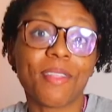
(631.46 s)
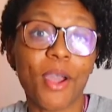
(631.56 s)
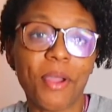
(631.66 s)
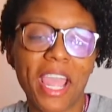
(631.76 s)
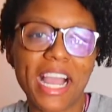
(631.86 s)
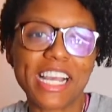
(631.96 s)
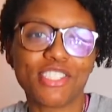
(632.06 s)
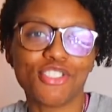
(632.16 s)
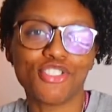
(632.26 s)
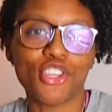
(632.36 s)
Okay
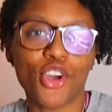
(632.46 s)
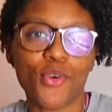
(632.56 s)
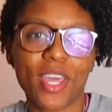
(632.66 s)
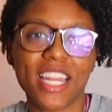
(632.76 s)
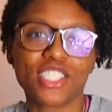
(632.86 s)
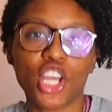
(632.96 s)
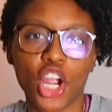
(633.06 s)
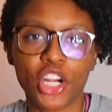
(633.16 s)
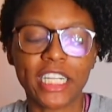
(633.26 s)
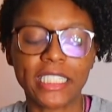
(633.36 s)
guys, so it is
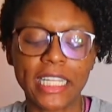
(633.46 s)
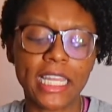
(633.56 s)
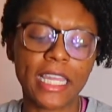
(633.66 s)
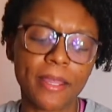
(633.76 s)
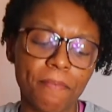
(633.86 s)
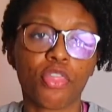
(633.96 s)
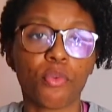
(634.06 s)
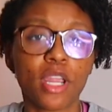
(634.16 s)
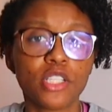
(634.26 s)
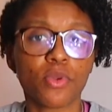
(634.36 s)
currently
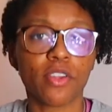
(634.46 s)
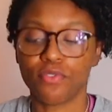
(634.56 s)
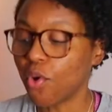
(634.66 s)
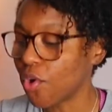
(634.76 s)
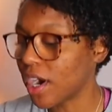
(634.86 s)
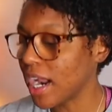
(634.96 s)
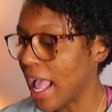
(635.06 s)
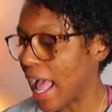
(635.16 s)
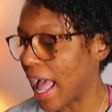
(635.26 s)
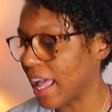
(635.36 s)
3:24.
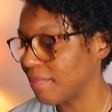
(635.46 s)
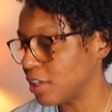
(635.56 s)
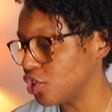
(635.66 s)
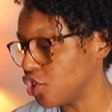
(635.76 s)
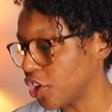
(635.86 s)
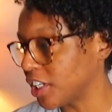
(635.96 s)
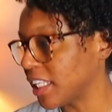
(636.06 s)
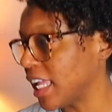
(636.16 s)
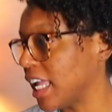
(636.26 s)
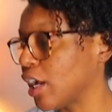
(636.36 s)
I've been
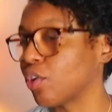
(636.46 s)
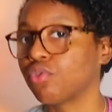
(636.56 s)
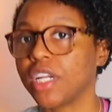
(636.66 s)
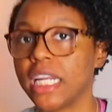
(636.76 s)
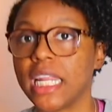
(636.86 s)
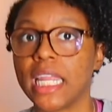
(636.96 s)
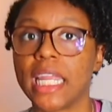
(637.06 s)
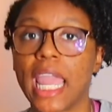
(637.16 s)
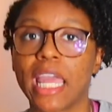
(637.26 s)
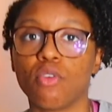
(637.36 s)
journaling,
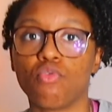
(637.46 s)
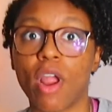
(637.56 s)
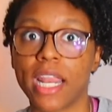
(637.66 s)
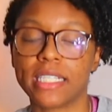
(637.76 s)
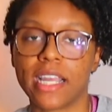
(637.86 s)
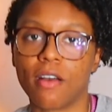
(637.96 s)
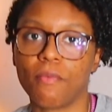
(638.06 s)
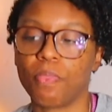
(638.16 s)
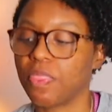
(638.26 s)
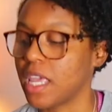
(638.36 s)
reading, and writing
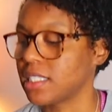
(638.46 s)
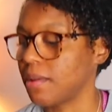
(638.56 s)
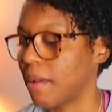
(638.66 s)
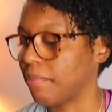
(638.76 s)
down things in my